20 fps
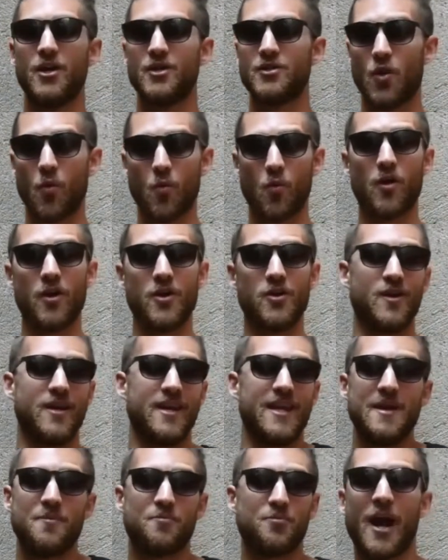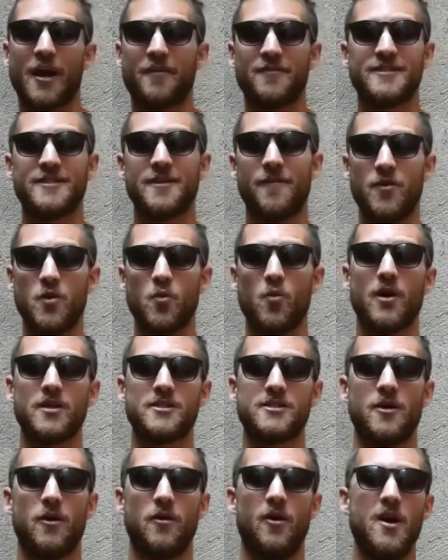don't worry, you can eat breakfast if you
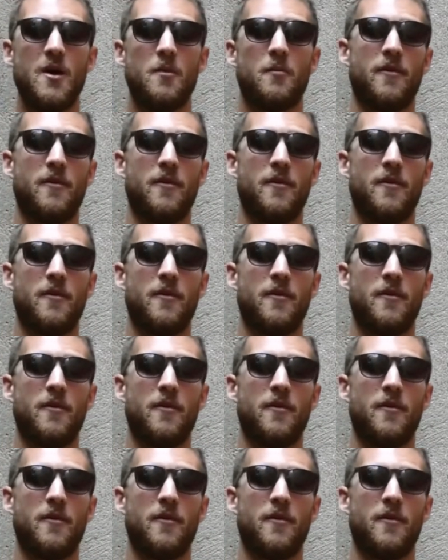want to.